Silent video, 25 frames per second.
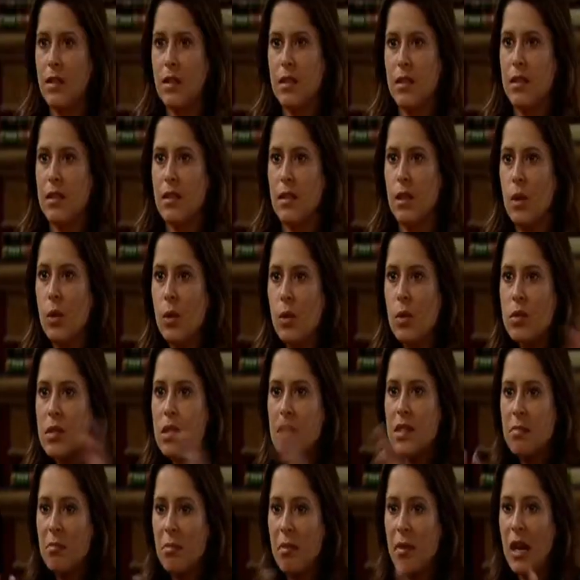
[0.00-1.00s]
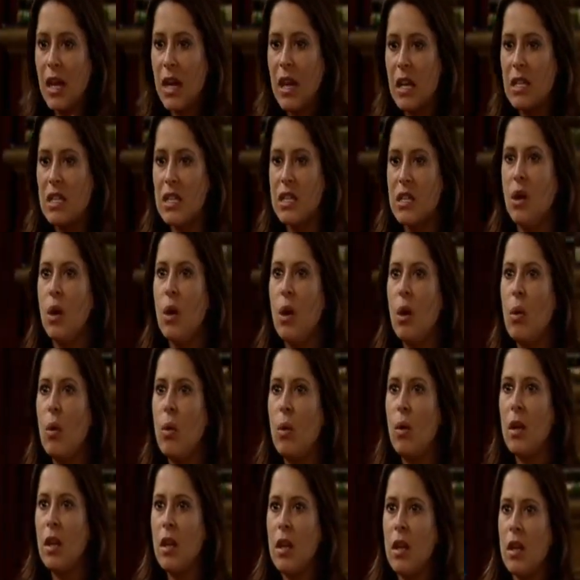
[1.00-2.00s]
So smug,
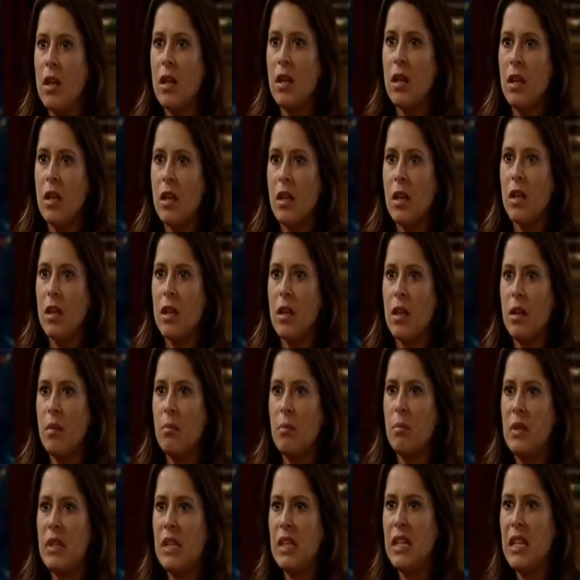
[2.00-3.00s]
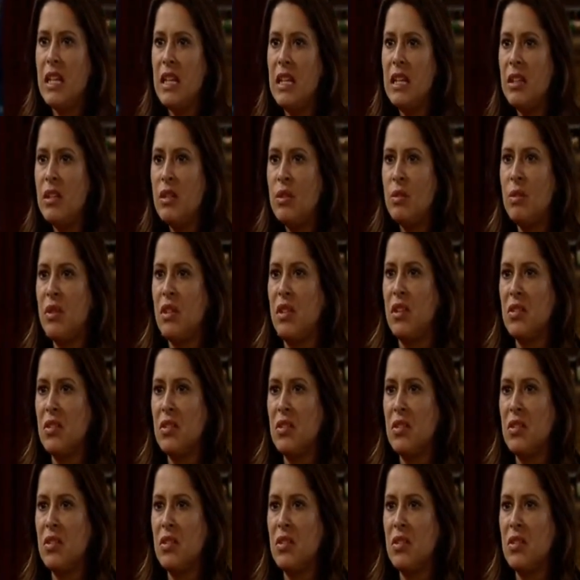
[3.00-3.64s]
so pleased with